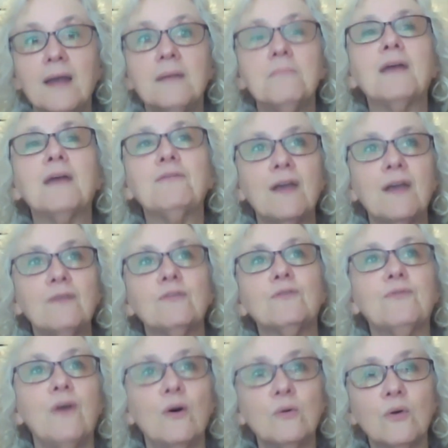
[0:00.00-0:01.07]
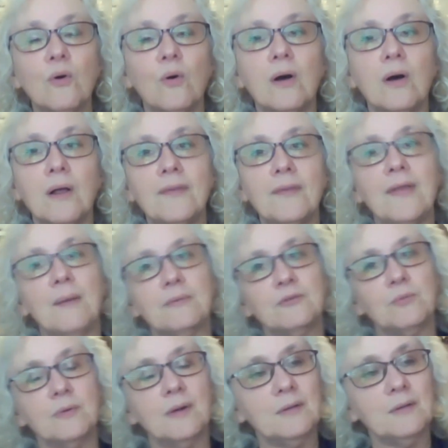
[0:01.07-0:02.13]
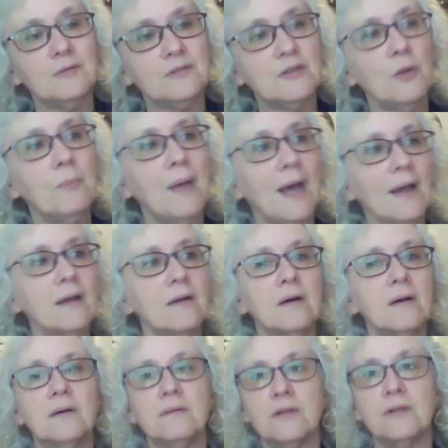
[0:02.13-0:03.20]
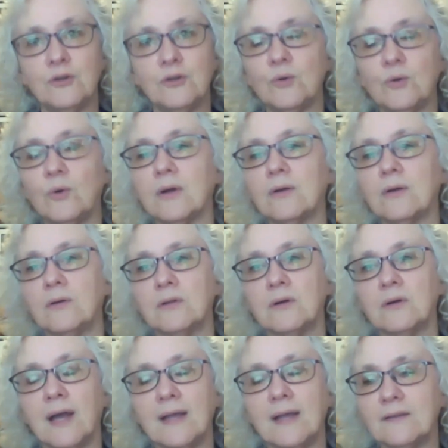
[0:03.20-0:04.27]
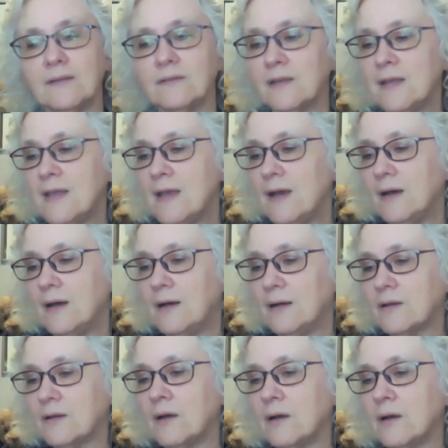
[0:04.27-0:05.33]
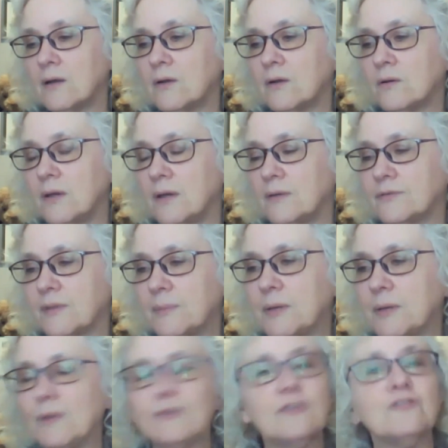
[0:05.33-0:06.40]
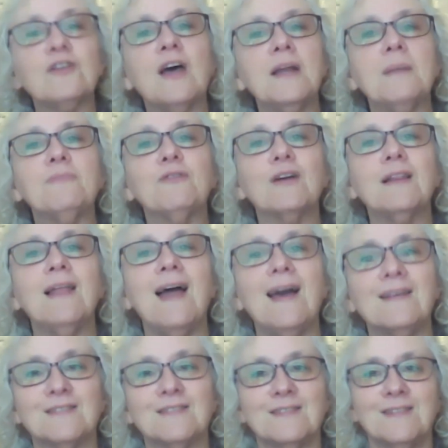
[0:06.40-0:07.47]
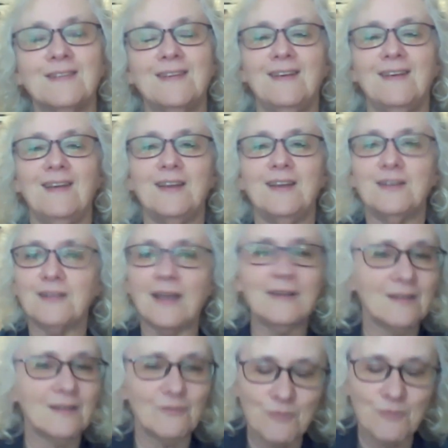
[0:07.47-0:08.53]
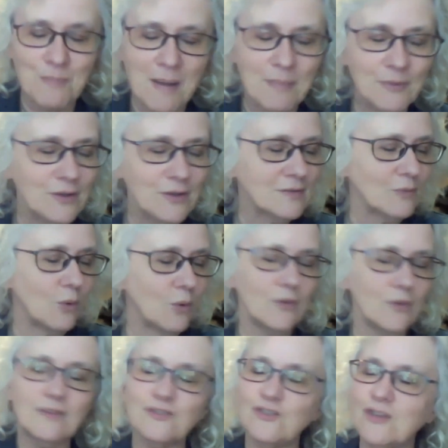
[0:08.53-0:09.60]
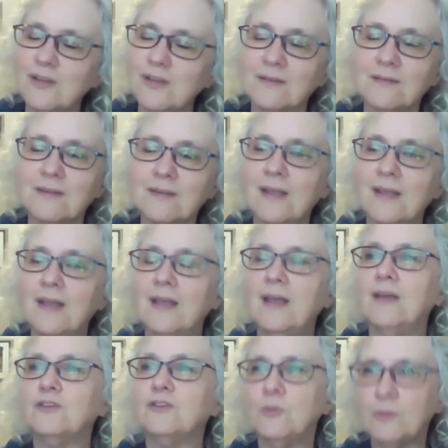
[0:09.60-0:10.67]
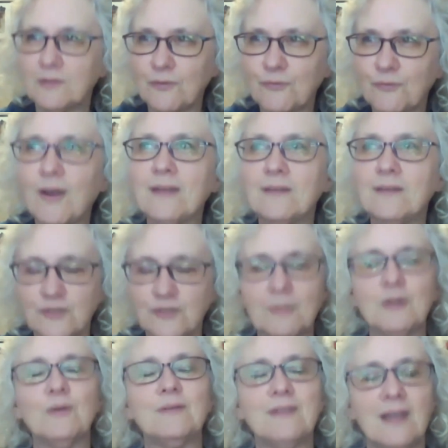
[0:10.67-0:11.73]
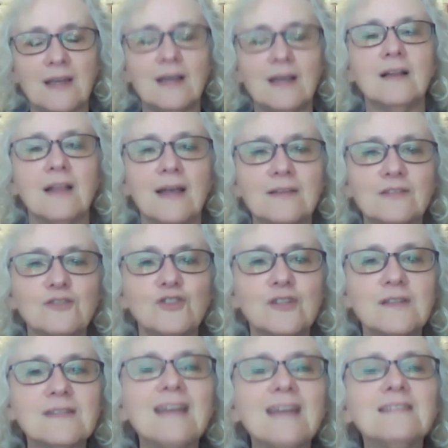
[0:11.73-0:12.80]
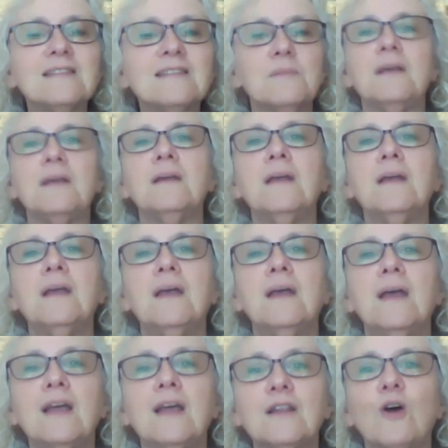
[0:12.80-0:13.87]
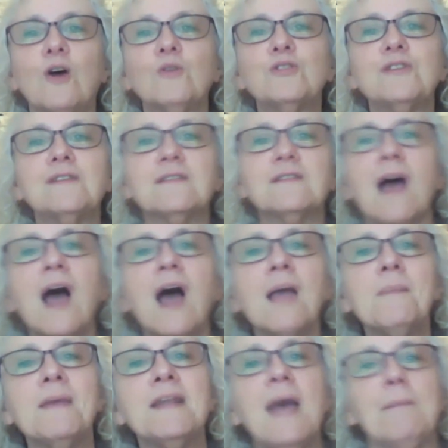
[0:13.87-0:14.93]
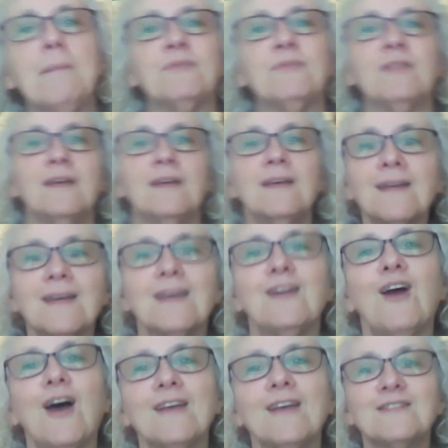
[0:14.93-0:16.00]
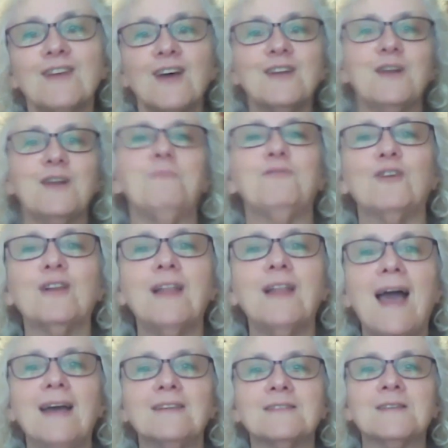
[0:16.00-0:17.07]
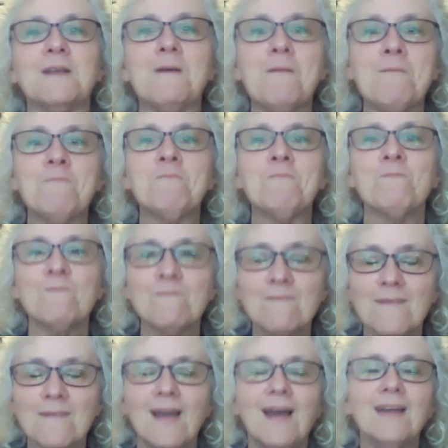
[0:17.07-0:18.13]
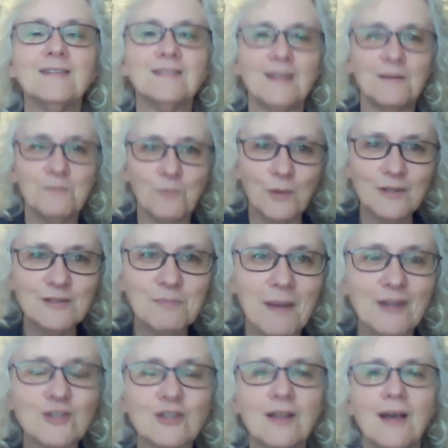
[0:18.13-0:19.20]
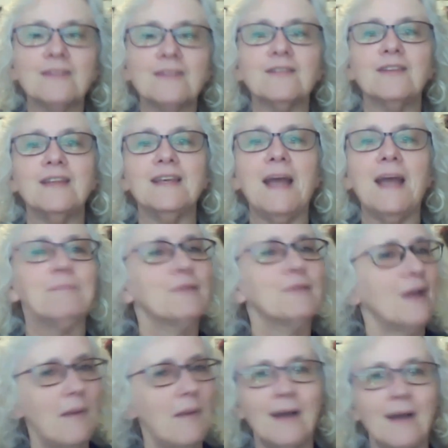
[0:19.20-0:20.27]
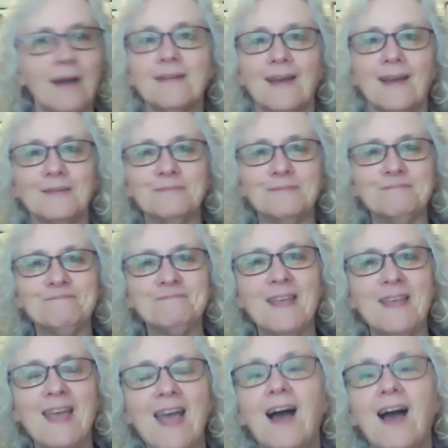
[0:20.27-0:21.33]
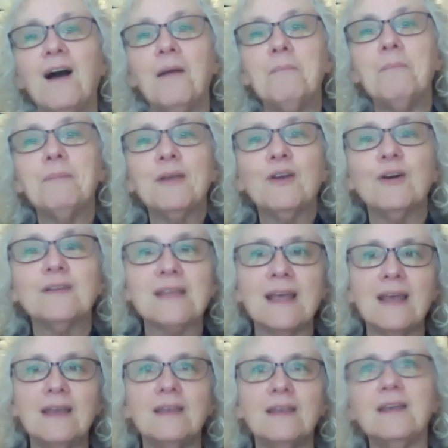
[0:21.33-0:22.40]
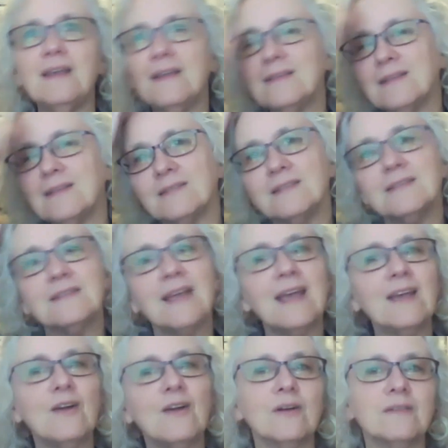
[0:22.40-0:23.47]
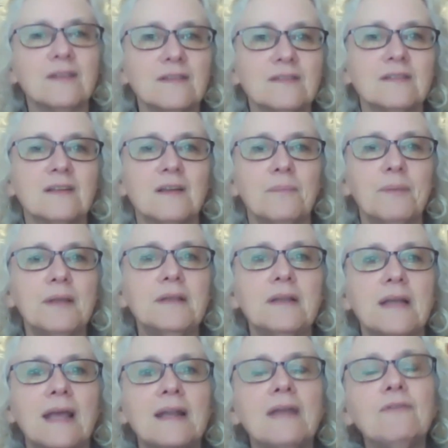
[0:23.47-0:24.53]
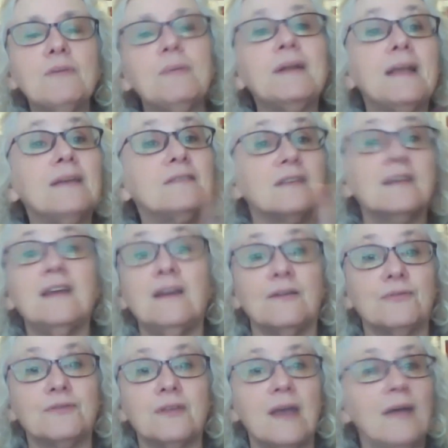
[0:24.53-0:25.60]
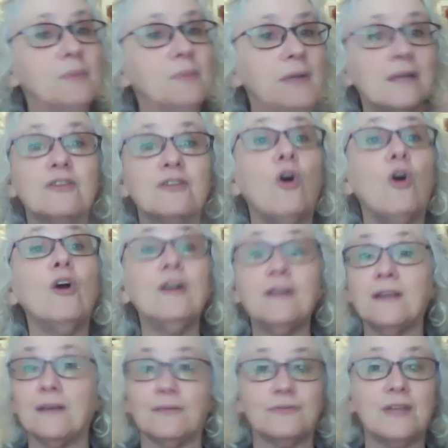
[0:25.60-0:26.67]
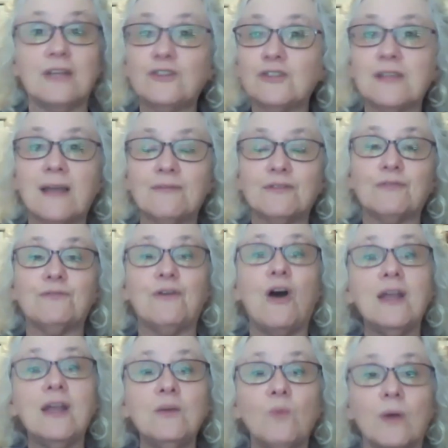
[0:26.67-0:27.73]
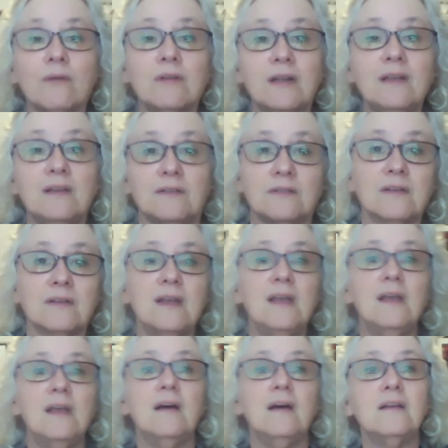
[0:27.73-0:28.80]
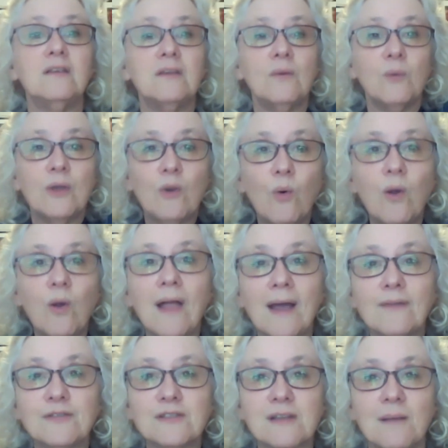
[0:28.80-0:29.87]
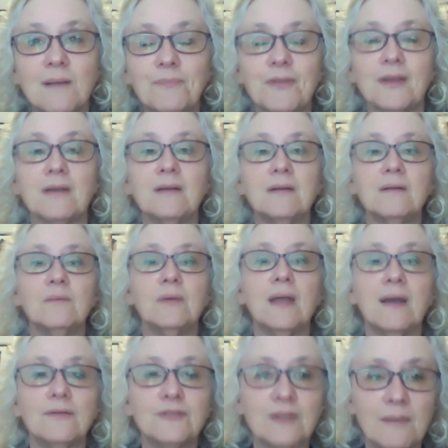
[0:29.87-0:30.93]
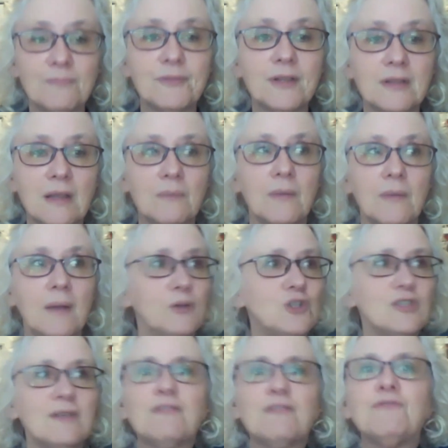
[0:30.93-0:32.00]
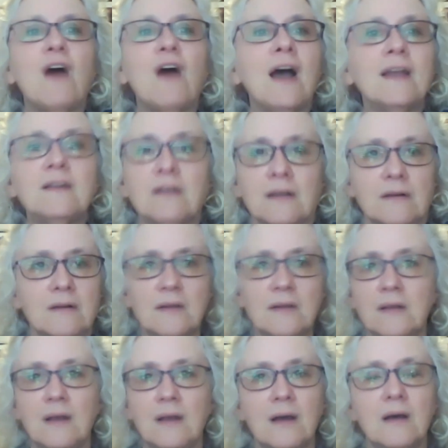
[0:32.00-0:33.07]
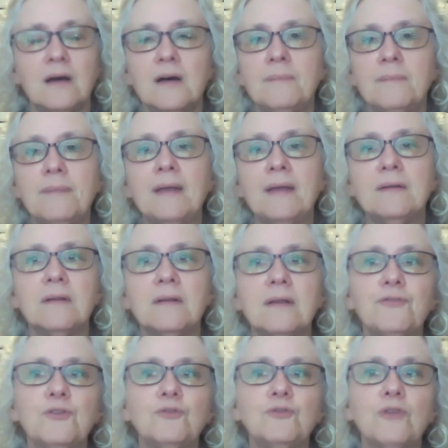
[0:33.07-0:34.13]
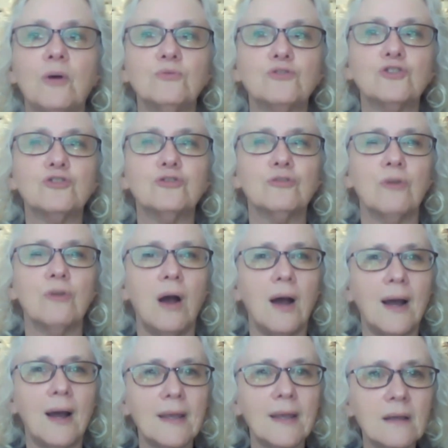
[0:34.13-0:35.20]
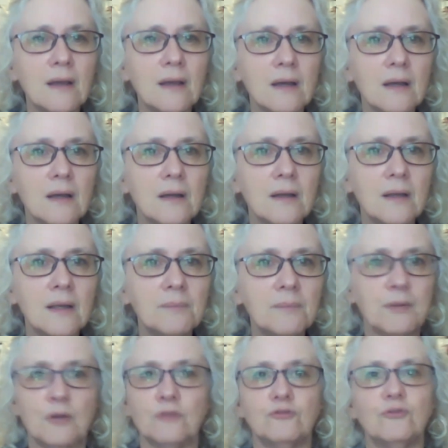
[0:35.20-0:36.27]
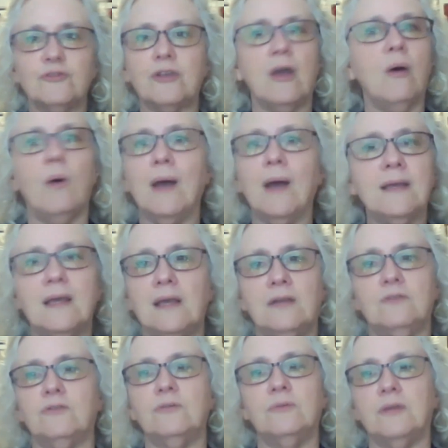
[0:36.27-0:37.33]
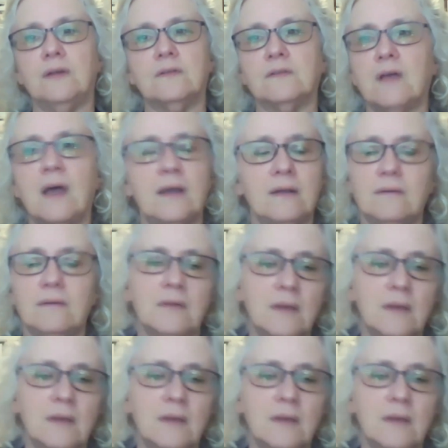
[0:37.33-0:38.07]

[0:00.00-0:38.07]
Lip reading: My favorite phone call, and that was when I was still back in New York on Long Island. Somebody wanted to sign up for class, and I said, remembered this all these years. She was a friend of somebody who had taken class, and she said to me, "Hello," she says, "I'm inept. Can I sign up for class?" I said, "And we specialize in the inept. Come on down," because it doesn't take artistic ability, and everybody has a gift. Everybody an art gift. They just have to find where it is. We all have something. We have something that we just have to find it. And if you don't try it because you say, "Oh, I can't do this. I